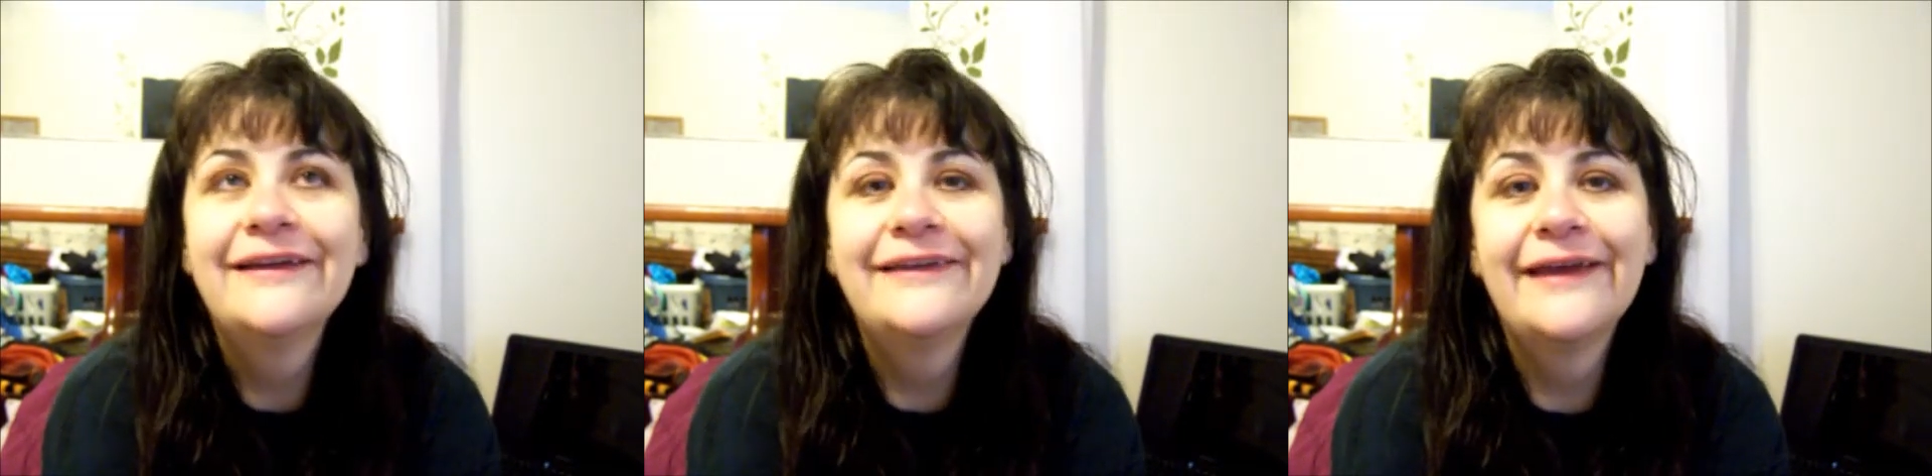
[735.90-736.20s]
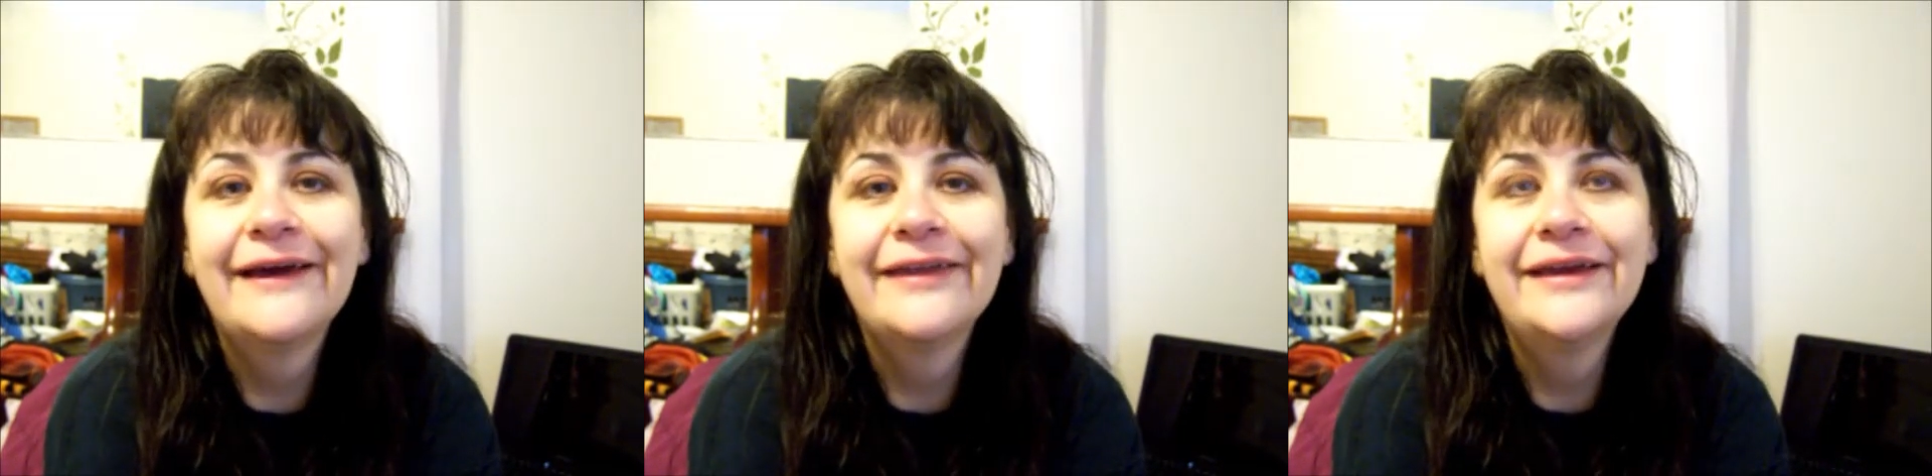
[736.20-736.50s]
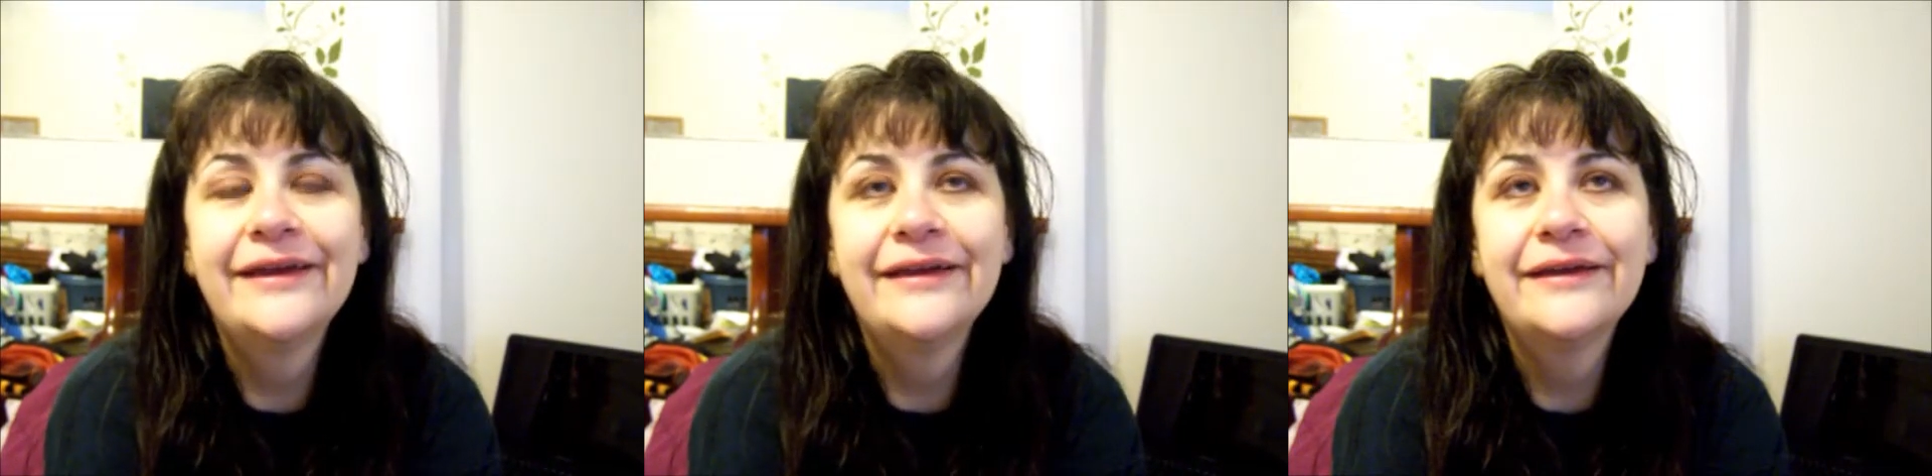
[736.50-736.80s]

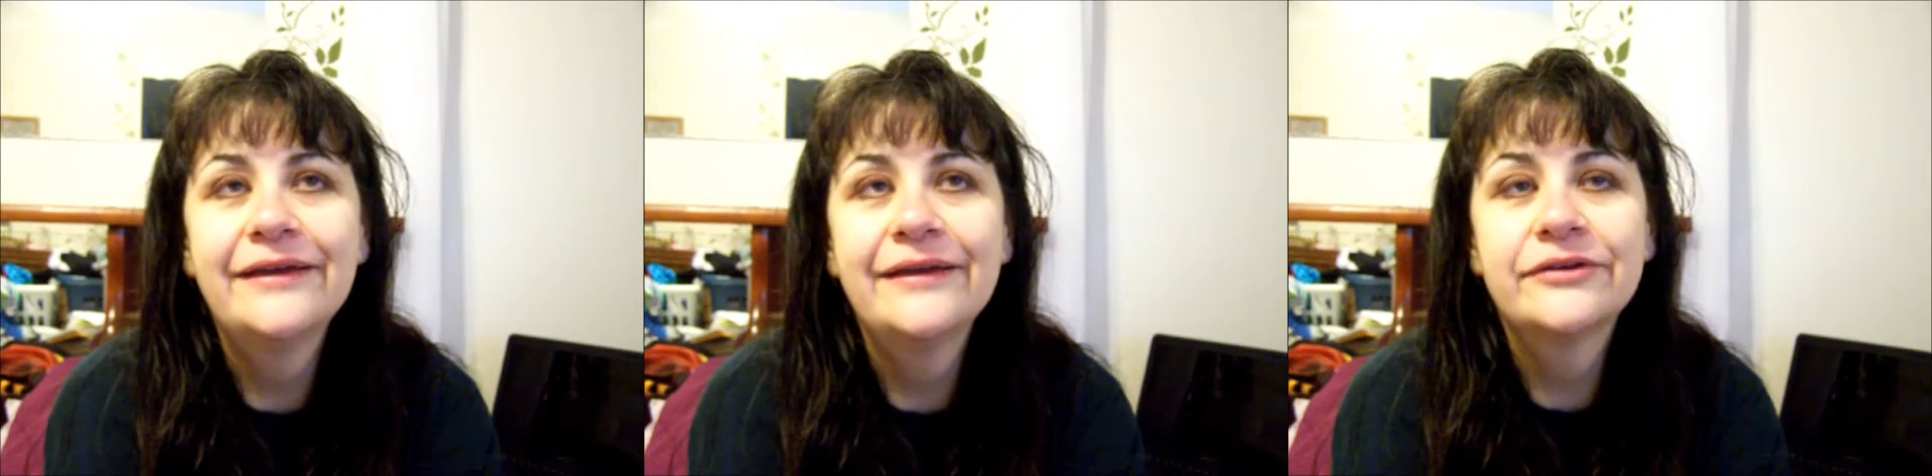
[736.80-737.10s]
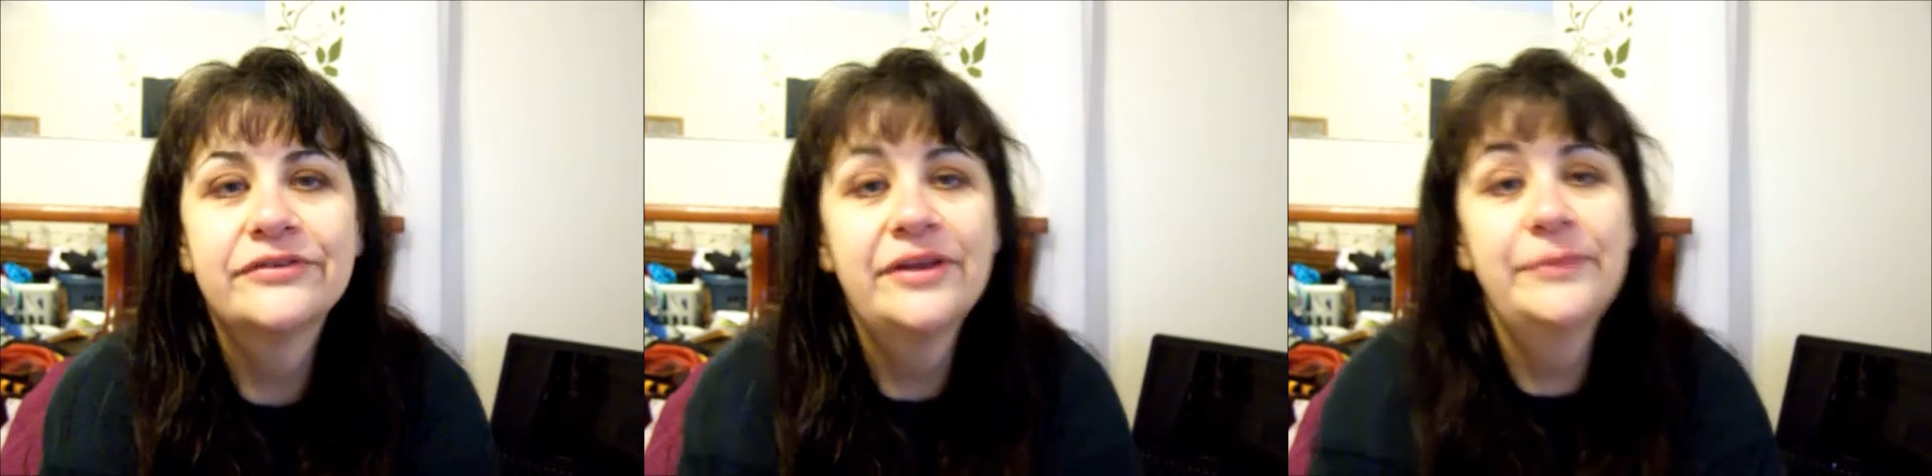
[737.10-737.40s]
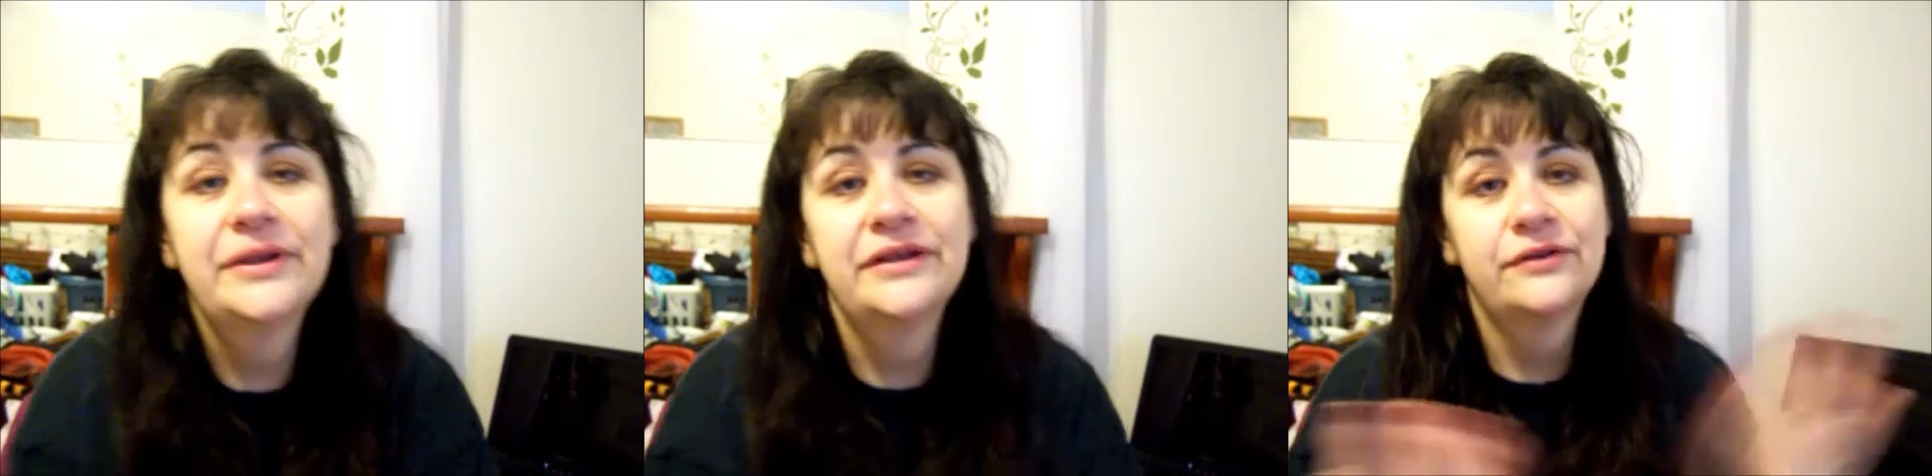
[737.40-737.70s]
Yeah, your
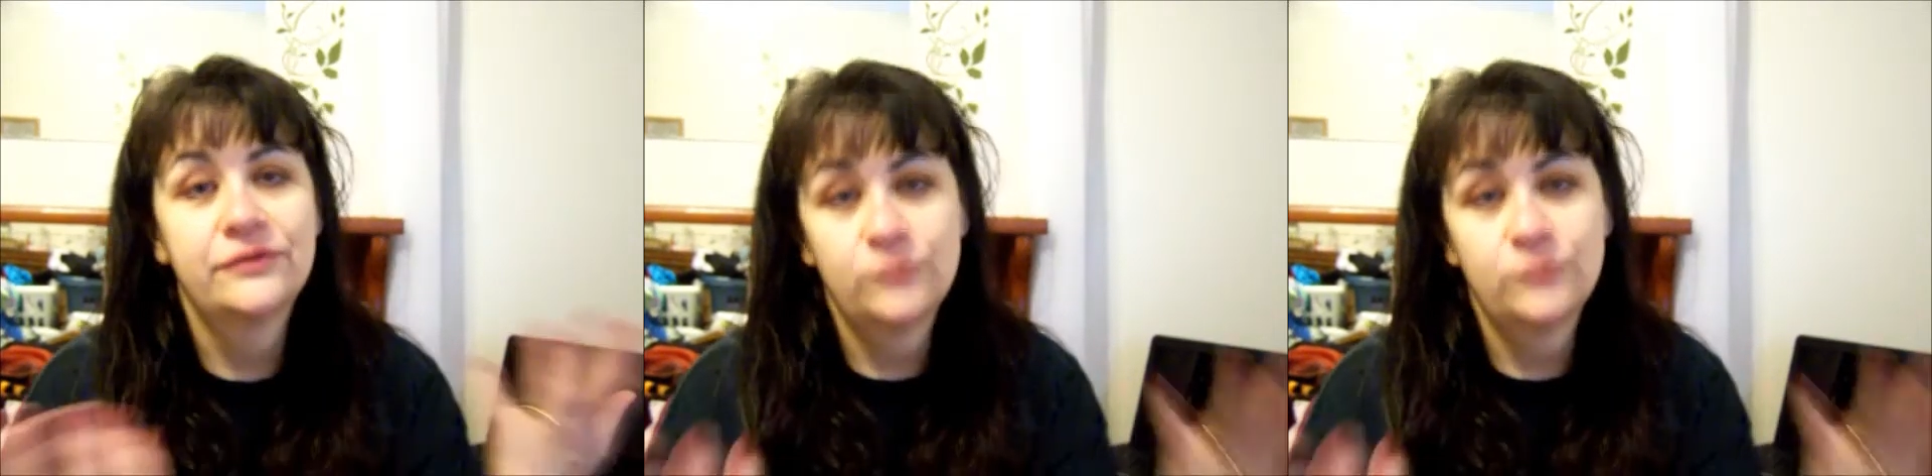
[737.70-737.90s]
stomach gets all